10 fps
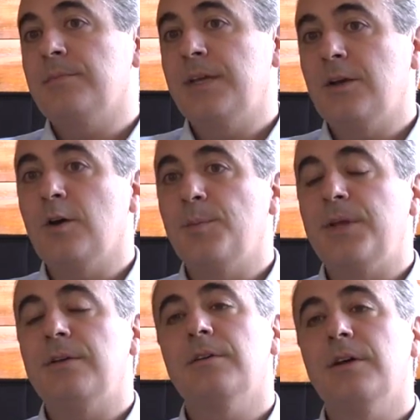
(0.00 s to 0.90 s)

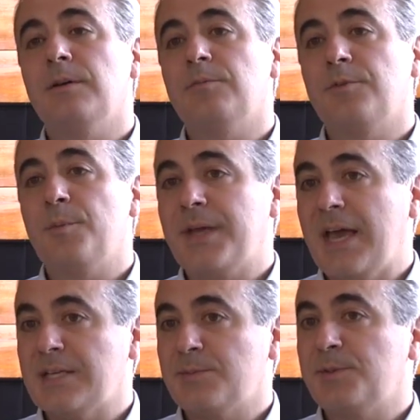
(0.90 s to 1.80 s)
economy um, from a
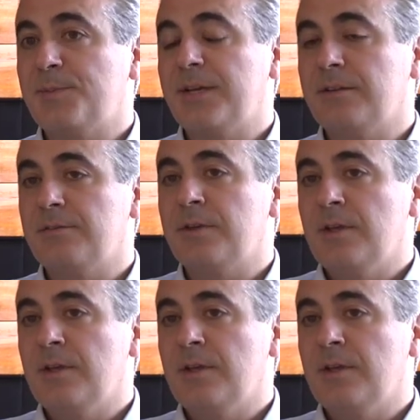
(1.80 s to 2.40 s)
gas perspective.